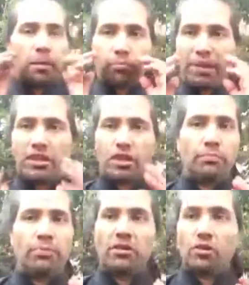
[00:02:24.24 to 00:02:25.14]

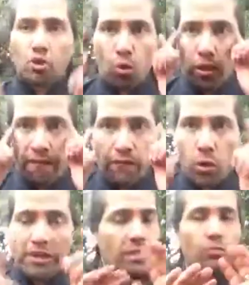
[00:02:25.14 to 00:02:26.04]
Breath control,
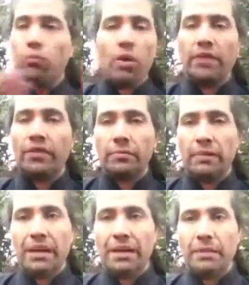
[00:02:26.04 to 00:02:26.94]
focus, whatever it
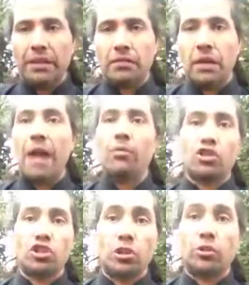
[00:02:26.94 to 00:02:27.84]
may be. I
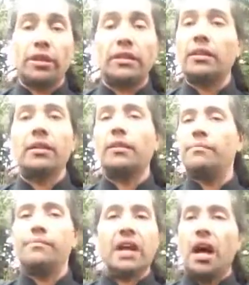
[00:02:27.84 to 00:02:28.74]
want you to learn
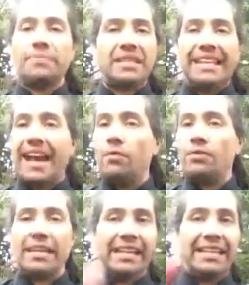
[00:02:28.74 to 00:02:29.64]
the ups and downs,
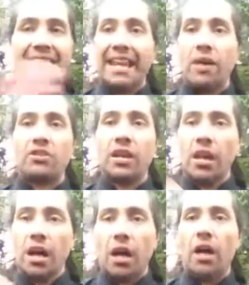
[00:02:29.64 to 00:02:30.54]
the ins and outs
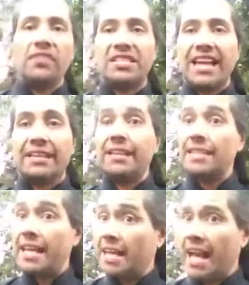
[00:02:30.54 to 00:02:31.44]
of these techniques
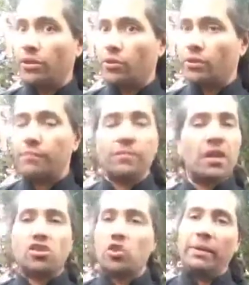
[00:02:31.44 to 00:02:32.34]
as I learned
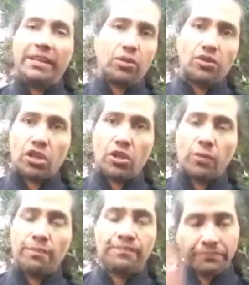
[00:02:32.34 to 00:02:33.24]
so many years ago.
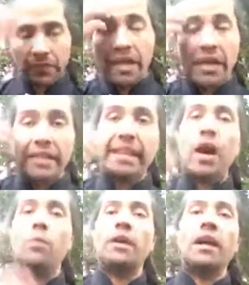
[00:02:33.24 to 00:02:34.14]

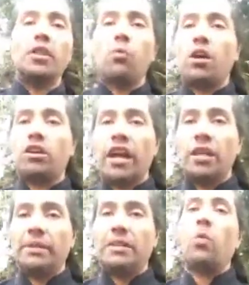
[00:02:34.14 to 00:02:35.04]
Now, the water
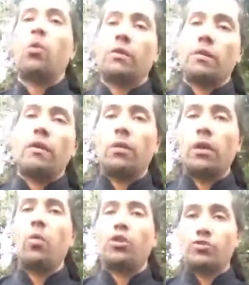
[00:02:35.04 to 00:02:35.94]
element or
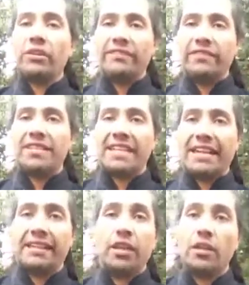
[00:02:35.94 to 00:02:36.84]
drilling fist
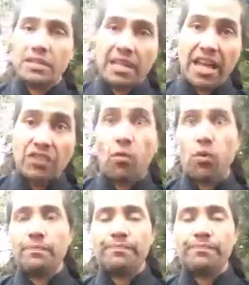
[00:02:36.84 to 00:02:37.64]
technique / form.